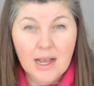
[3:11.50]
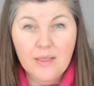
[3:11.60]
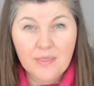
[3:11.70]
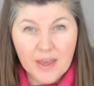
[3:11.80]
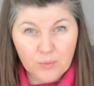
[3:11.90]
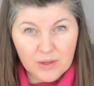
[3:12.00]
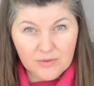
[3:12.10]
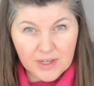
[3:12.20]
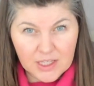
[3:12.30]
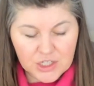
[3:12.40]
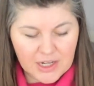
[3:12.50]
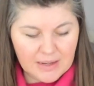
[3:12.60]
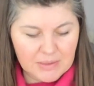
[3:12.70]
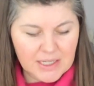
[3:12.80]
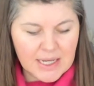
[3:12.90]
And then we feel
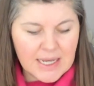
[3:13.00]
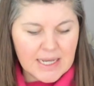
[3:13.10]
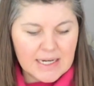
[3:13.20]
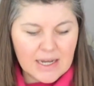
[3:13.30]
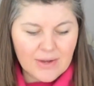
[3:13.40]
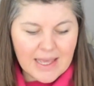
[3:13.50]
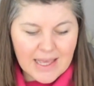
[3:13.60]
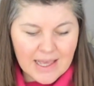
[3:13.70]
ashamed. Now,